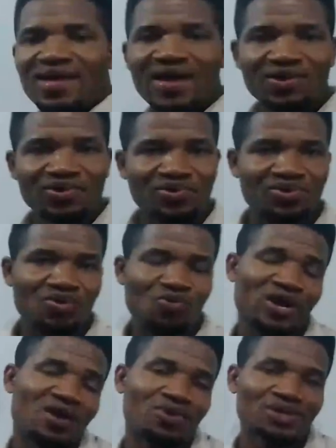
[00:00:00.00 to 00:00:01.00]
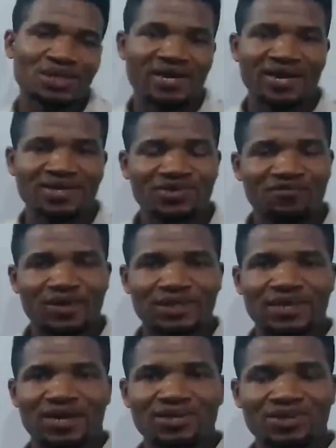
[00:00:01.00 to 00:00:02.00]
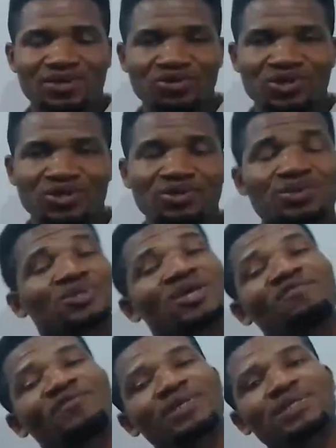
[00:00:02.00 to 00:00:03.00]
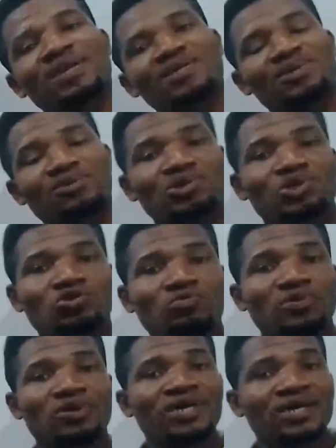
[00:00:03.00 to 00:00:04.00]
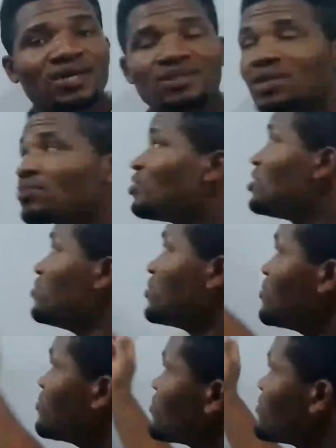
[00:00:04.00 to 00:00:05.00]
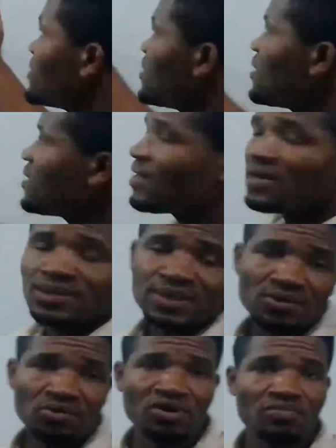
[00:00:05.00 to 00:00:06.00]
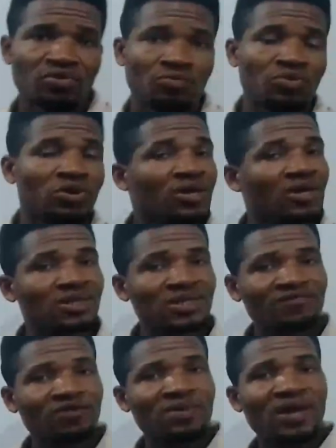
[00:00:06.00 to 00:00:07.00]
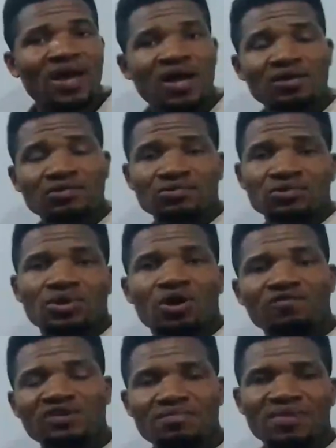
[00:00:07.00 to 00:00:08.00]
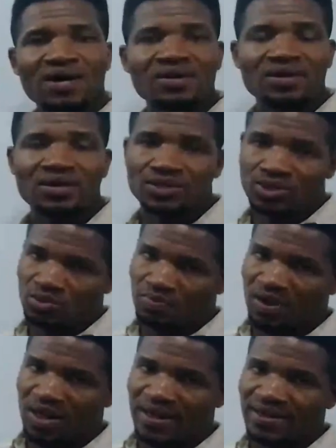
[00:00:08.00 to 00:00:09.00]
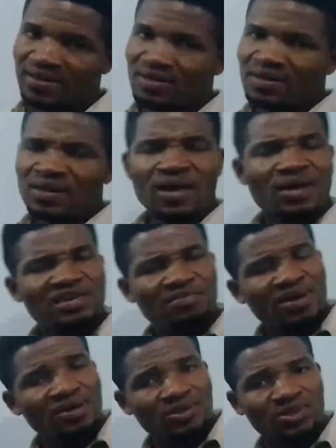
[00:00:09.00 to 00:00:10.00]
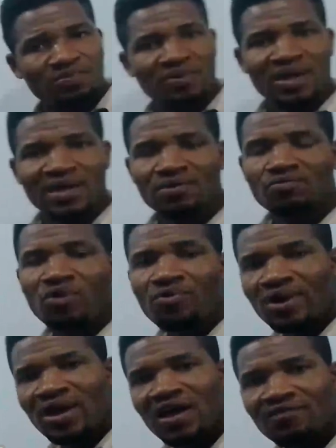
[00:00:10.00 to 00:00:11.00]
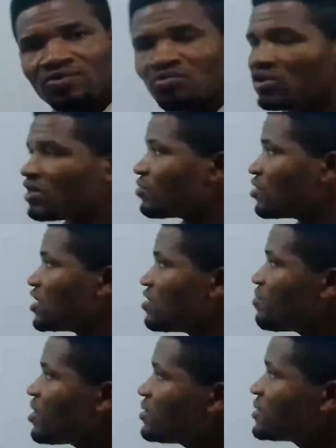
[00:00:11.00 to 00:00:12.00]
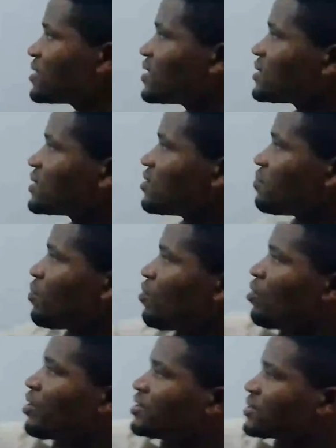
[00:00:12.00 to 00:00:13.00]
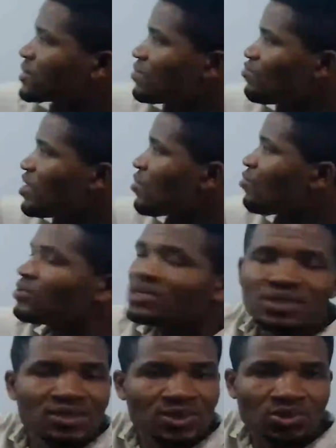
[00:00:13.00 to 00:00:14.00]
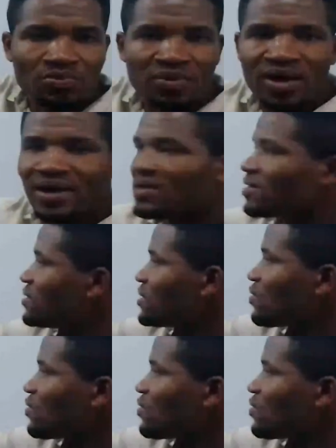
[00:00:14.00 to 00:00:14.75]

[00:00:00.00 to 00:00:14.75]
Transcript: Hello, welcome once again to First Class Solutions. Today in First Class Solution, we're looking at equilibrium. Yes, equilibrium, we're looking at it from the angle of demand and supply. And demand and supply, when we have equilibrium, it means that the point where quantity supplied is